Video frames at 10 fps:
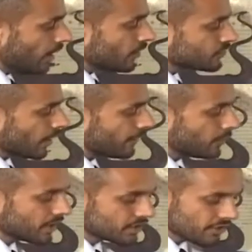So, if
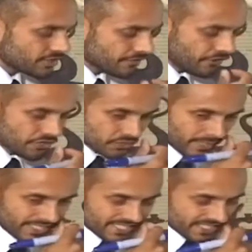we could turn to verse
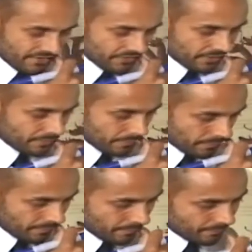27.
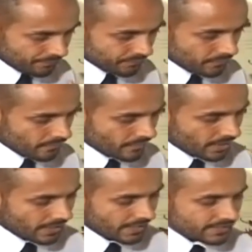
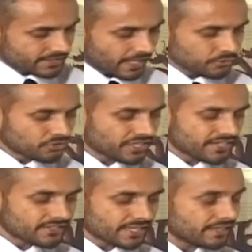Daniel
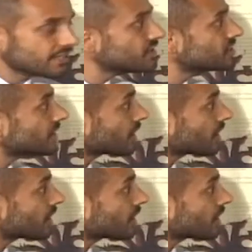says this is the